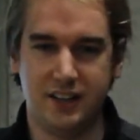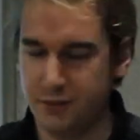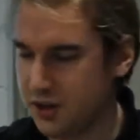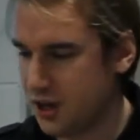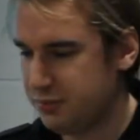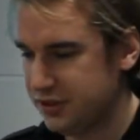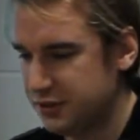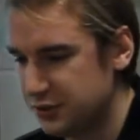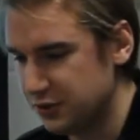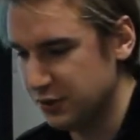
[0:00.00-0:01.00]
If you call it
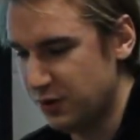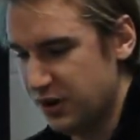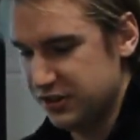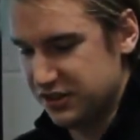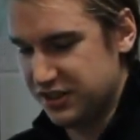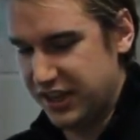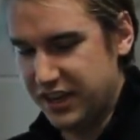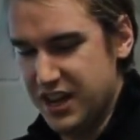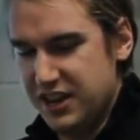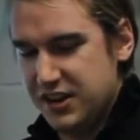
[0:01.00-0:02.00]
political turmoil, it's just like
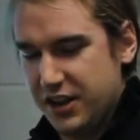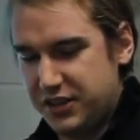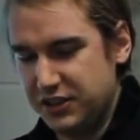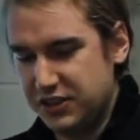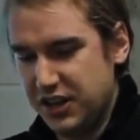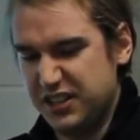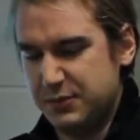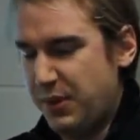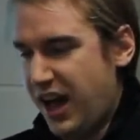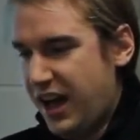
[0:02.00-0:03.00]
nothing's good, it's
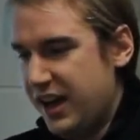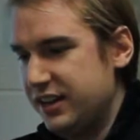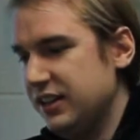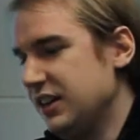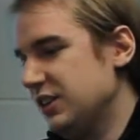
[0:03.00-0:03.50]
bad, you